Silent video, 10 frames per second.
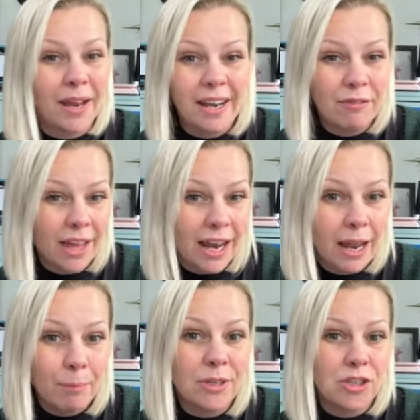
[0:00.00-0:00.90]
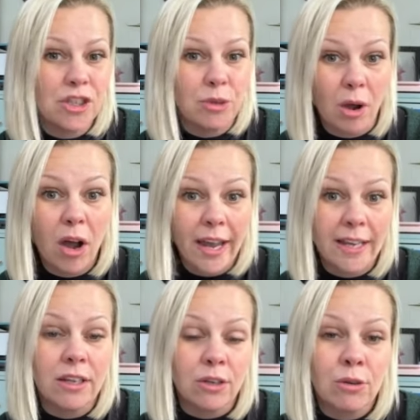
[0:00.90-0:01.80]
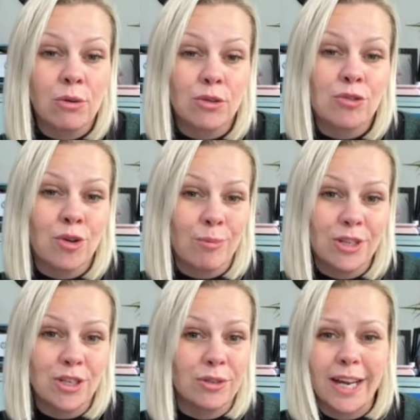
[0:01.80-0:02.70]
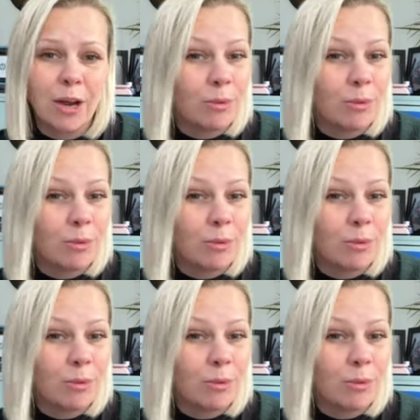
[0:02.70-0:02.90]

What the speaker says: and if that lamp is too high, it can cause trauma to your nail,